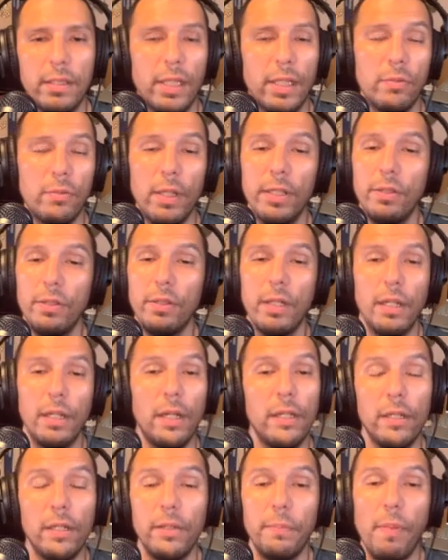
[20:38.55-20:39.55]
That's why I do that
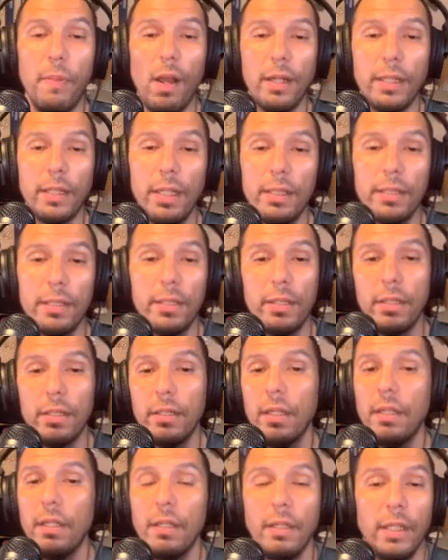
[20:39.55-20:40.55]
other podcast here
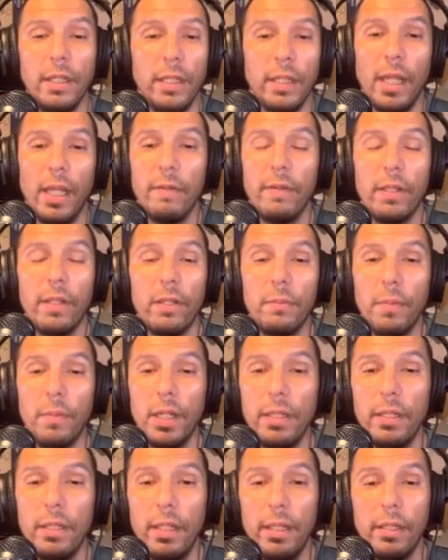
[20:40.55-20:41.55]
every other
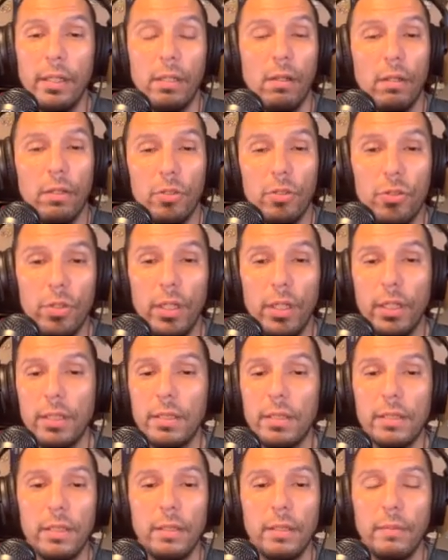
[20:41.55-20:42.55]
Monday called
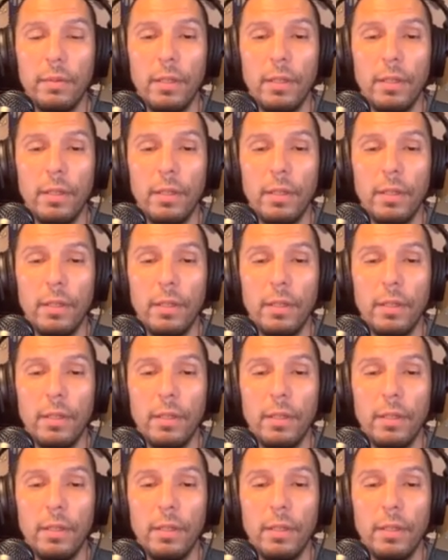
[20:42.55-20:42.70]
Drunks.